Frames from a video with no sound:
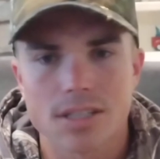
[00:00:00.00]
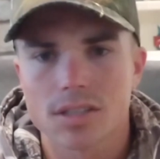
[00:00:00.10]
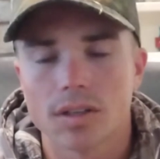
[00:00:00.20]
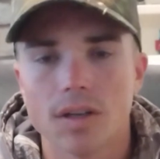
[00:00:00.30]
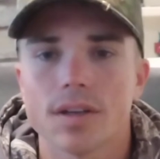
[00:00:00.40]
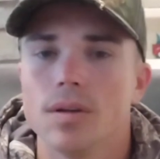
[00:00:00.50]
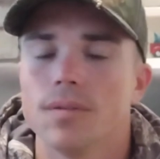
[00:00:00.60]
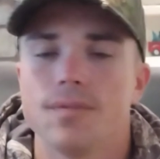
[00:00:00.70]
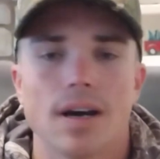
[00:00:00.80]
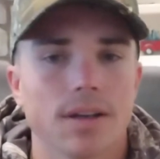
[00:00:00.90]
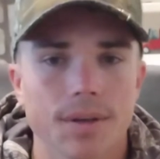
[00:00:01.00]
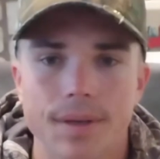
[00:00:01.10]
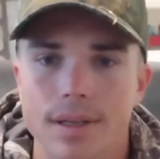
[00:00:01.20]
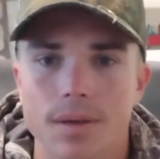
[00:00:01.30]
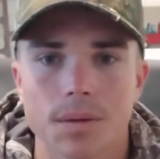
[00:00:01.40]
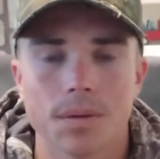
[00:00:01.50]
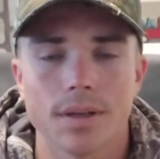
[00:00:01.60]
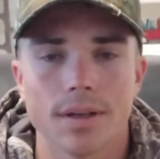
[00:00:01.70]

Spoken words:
just look, you'll find a good deal,